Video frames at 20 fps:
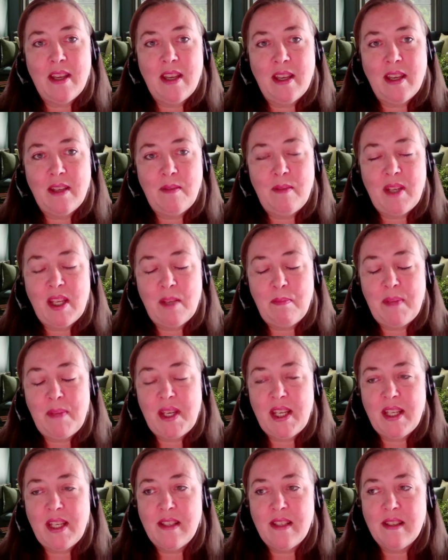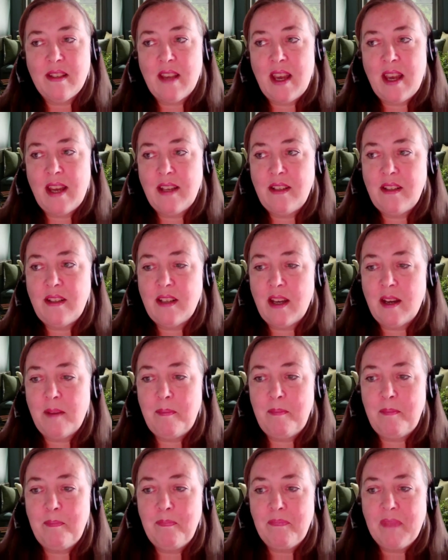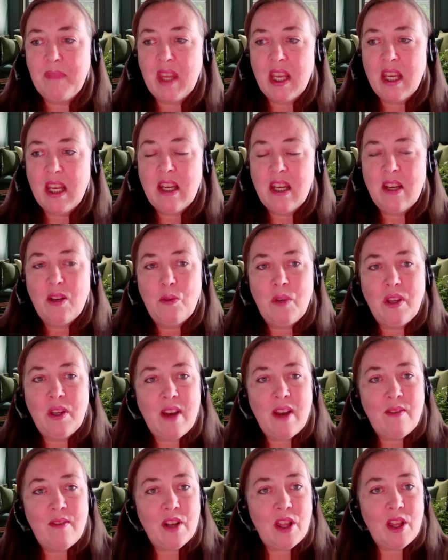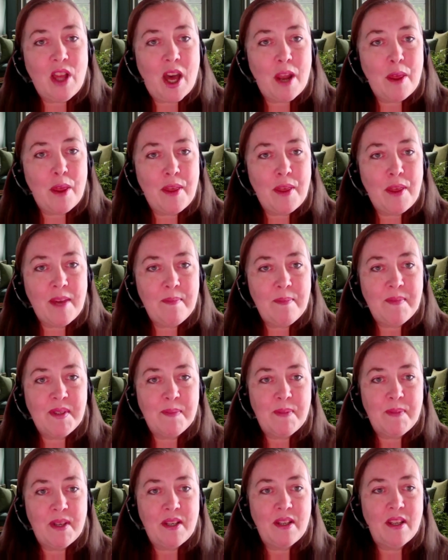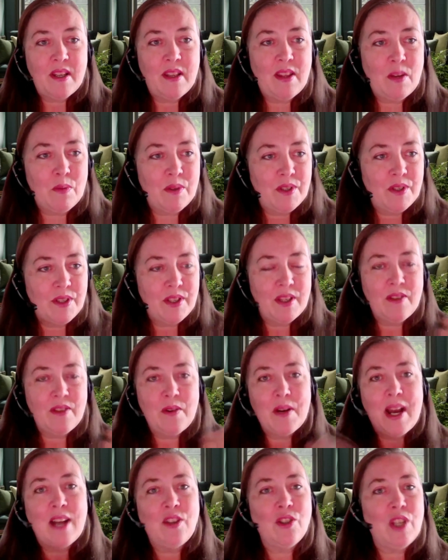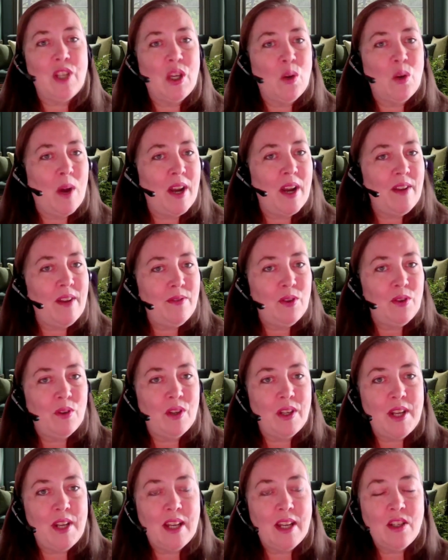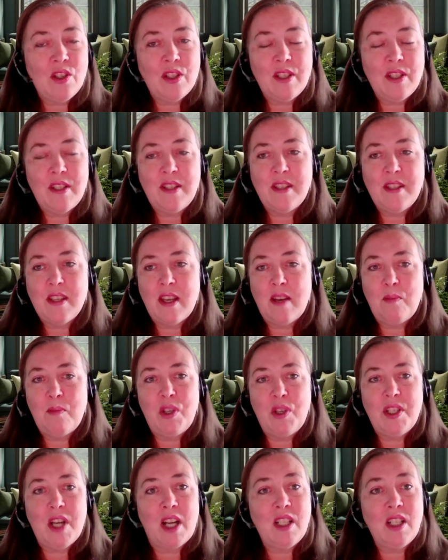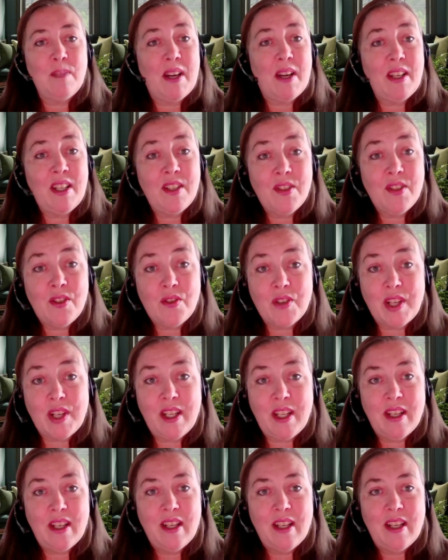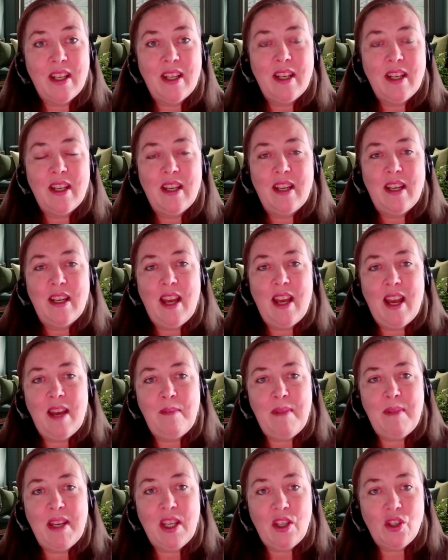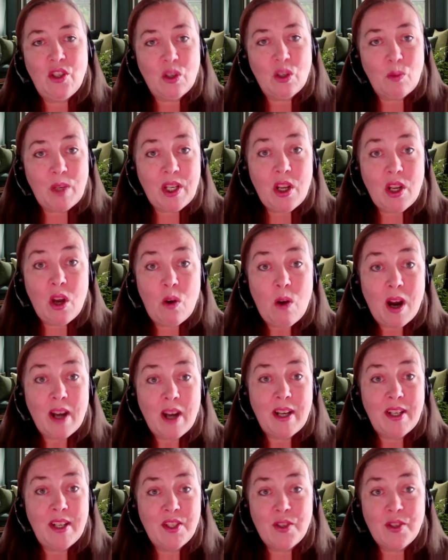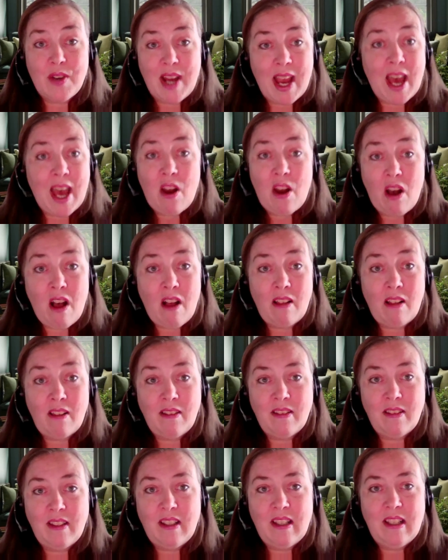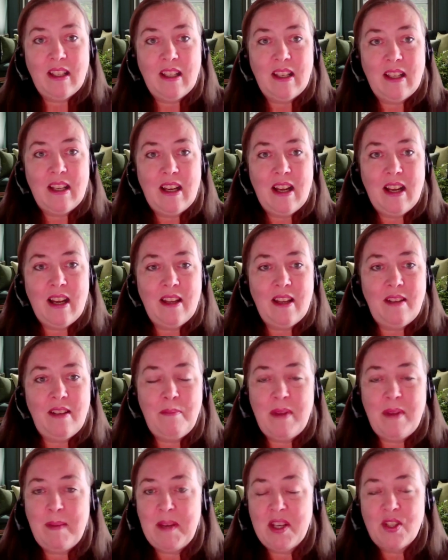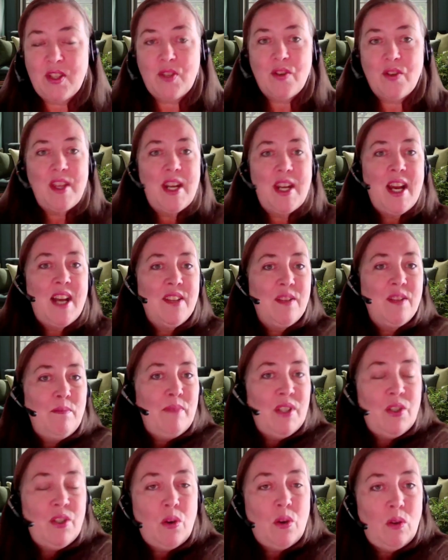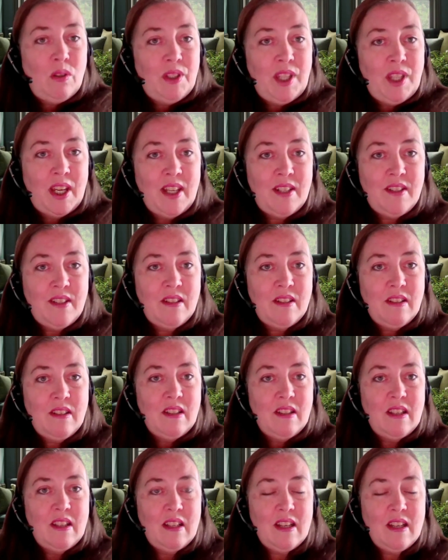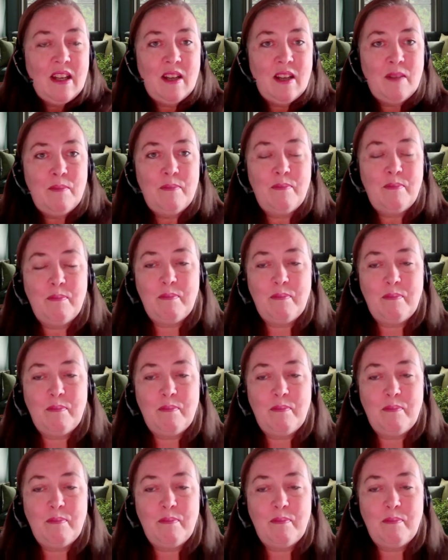in peace. And we covered a lot of themes, but there were actually quite a few connections. We talked about history and making sure we know our history at all, and maybe history that hasn't been told yet, so